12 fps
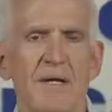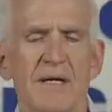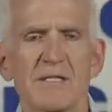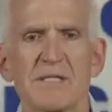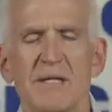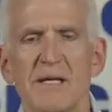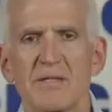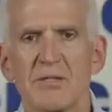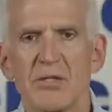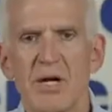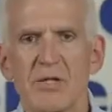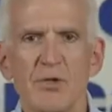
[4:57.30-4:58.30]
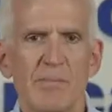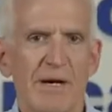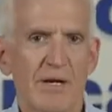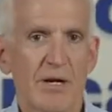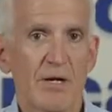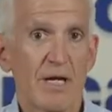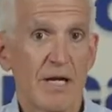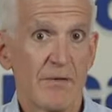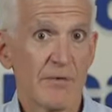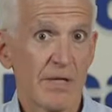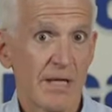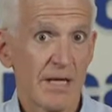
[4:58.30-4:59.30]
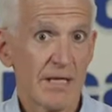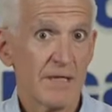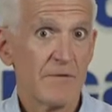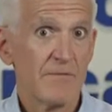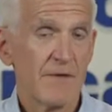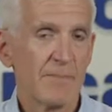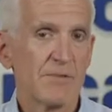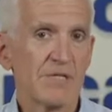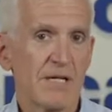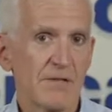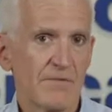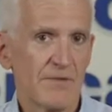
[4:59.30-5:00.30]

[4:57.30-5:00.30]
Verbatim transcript: Next, I'd like to talk to you about our Everline Vaportite